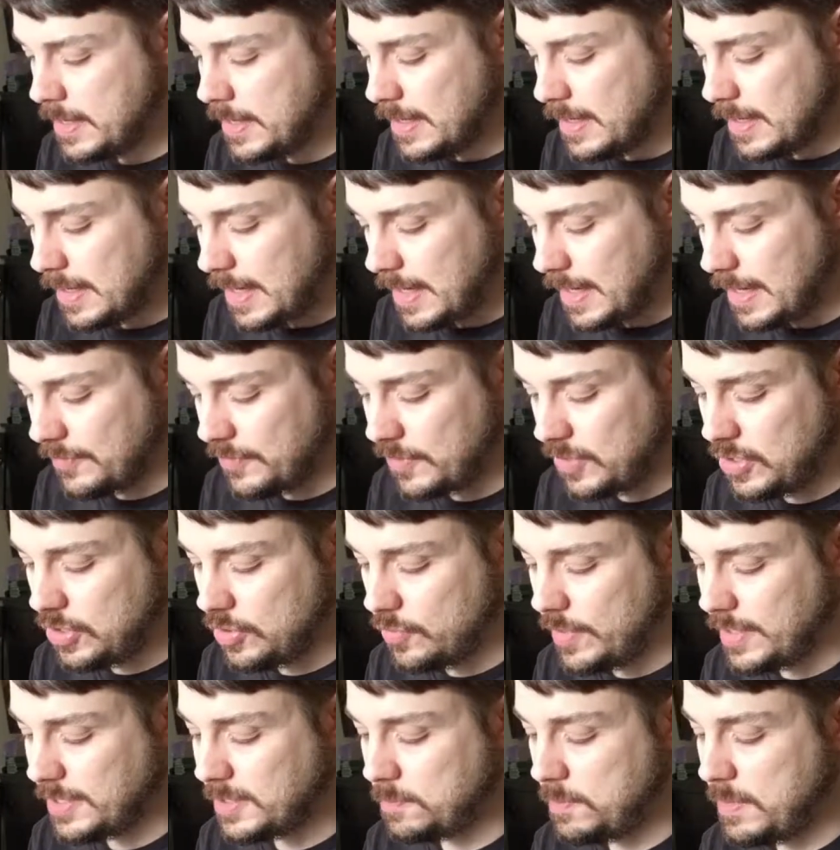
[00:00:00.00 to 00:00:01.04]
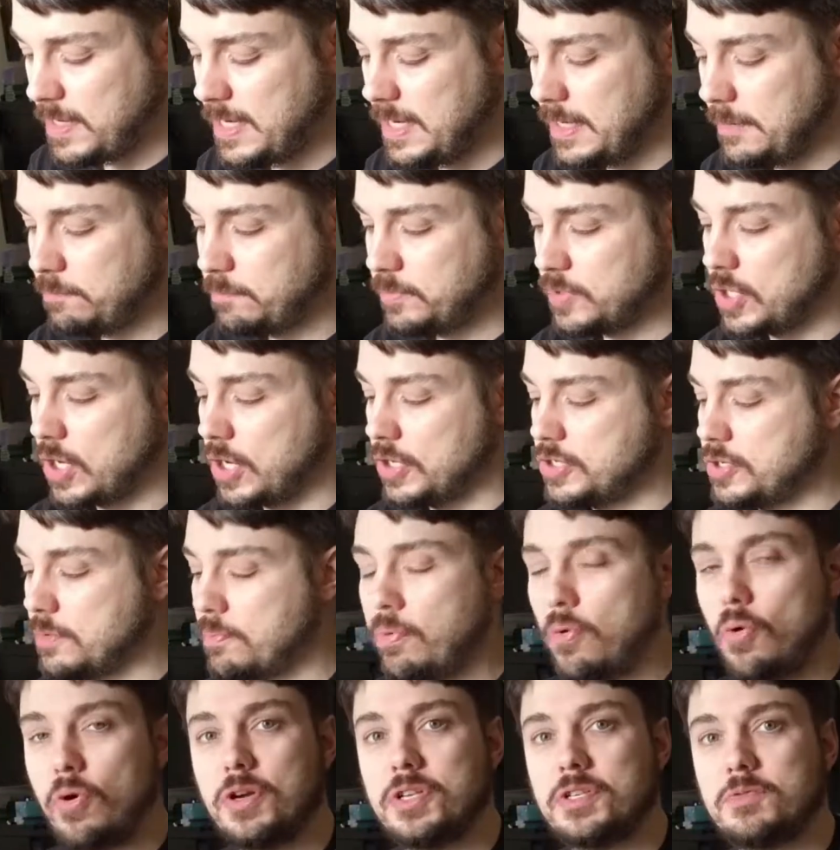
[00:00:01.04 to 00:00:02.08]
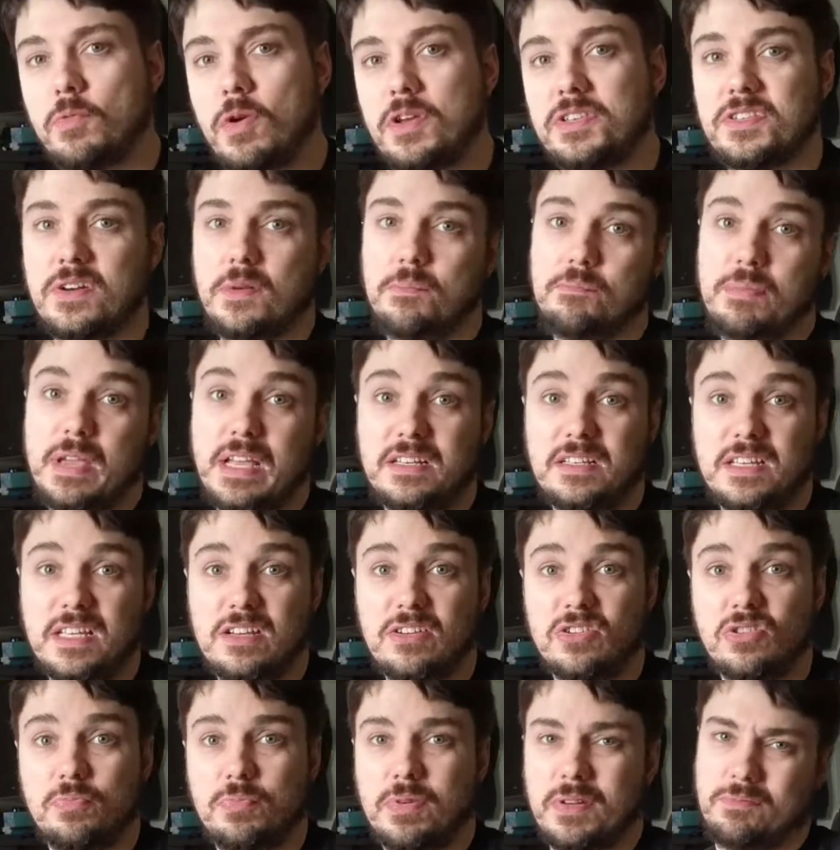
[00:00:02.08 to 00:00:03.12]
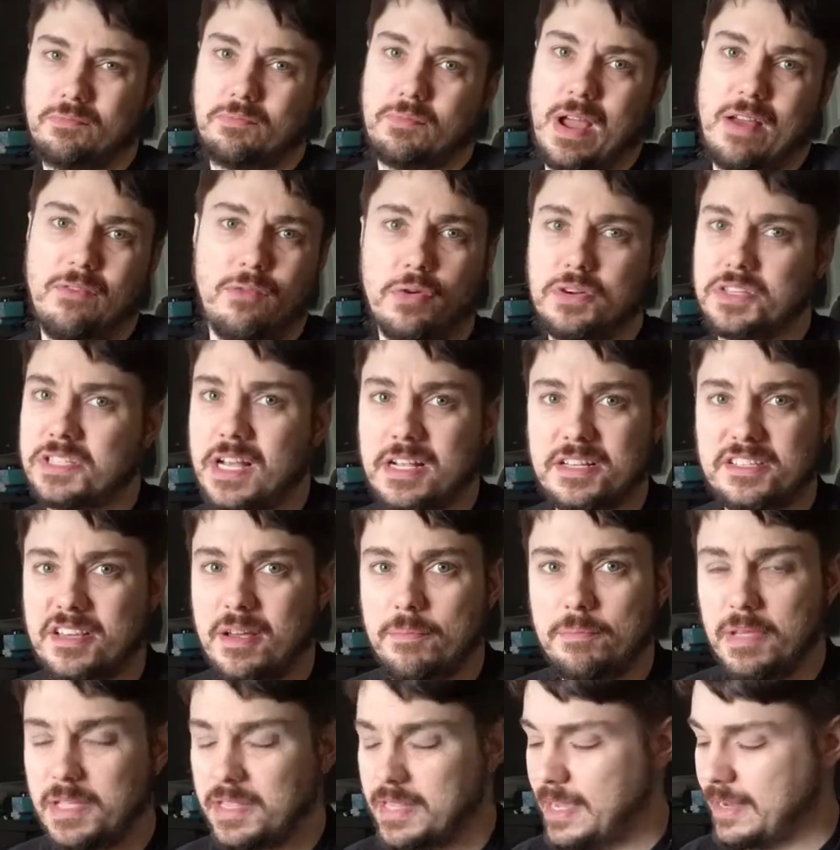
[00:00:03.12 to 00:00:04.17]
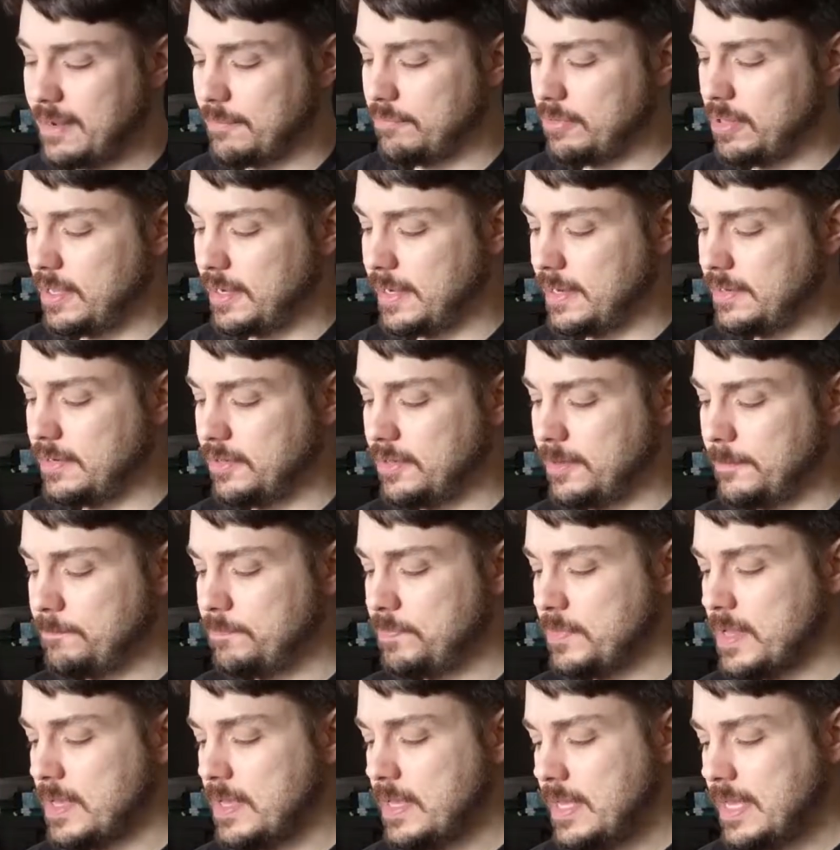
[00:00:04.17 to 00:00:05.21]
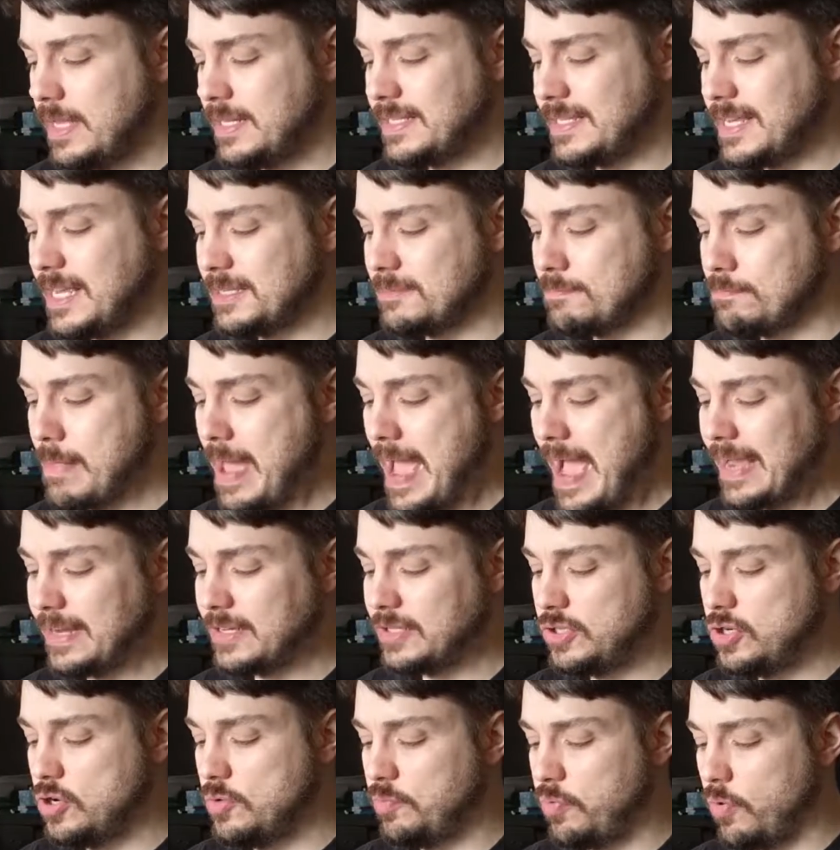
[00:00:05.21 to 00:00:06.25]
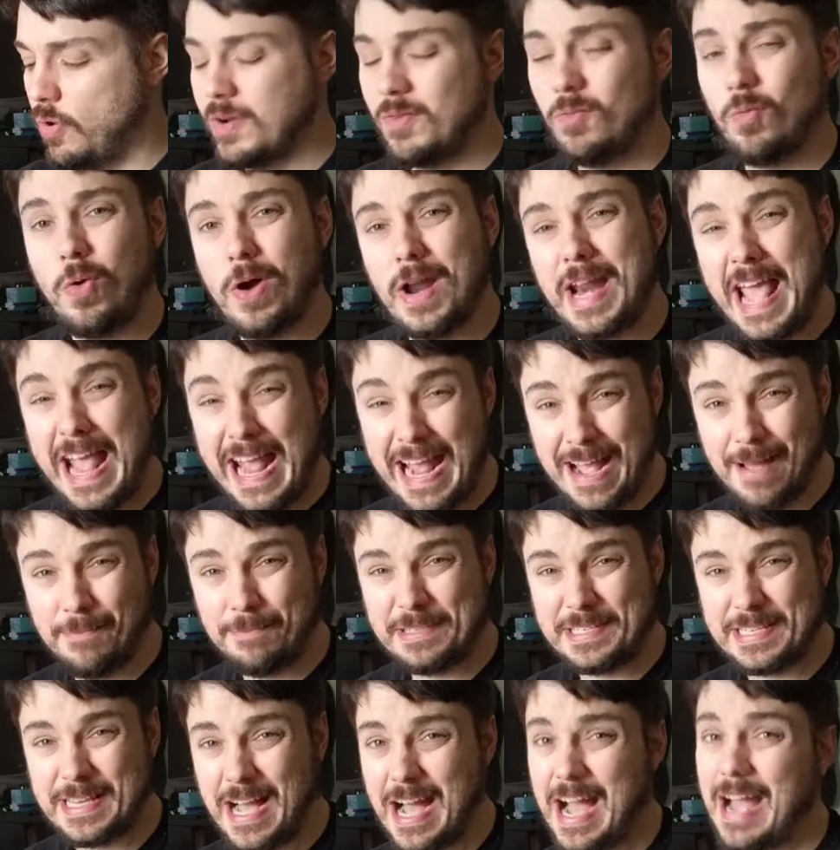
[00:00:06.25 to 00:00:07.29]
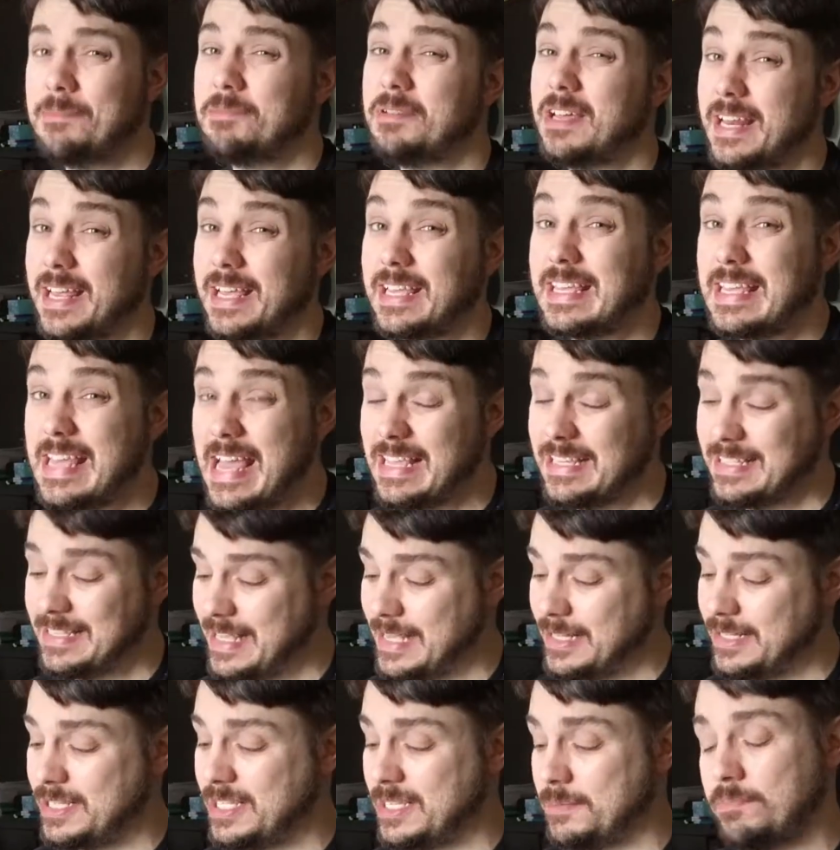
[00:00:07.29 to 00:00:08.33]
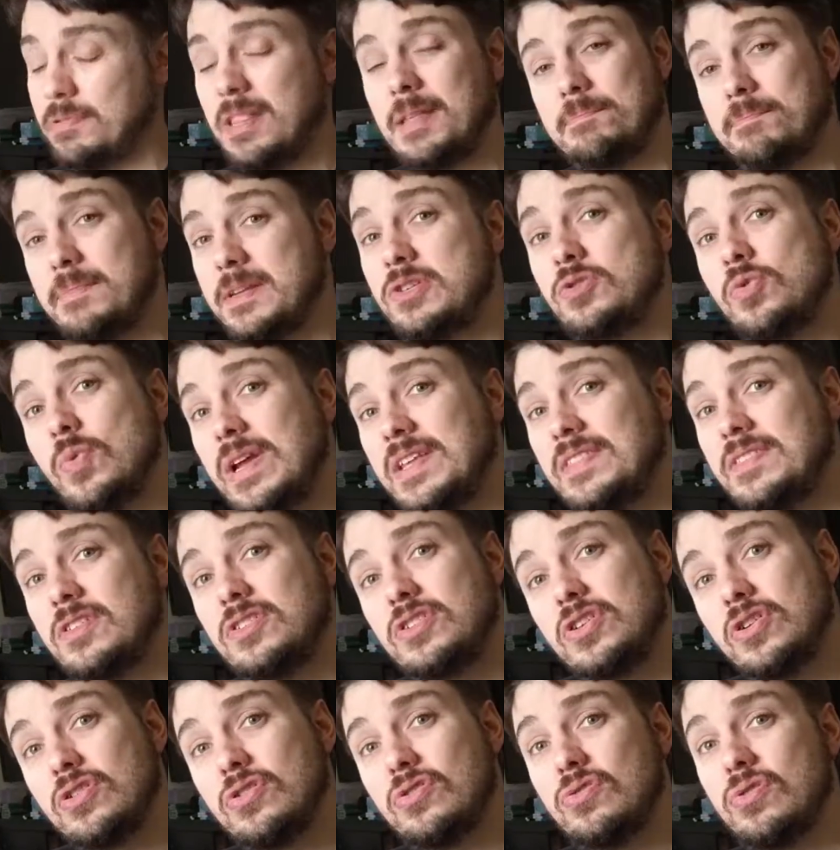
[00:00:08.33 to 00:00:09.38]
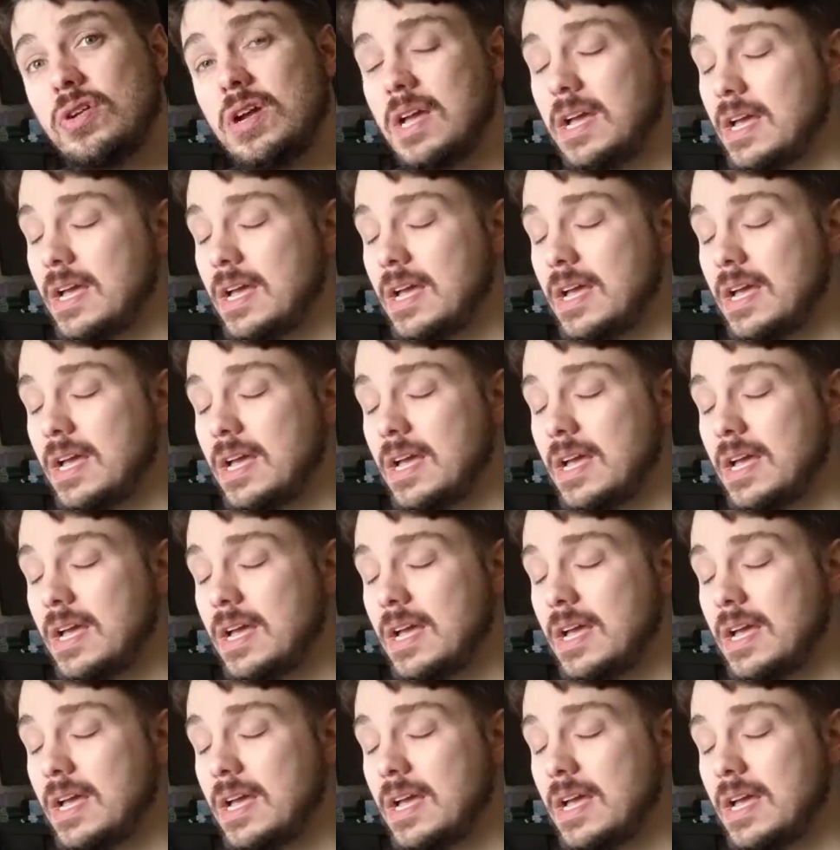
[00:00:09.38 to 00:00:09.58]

The USB charger ports wasn't a big deal, but I've always got something that can plug into them. It says max 2.1 amps. I'm going to guess that's split between the two.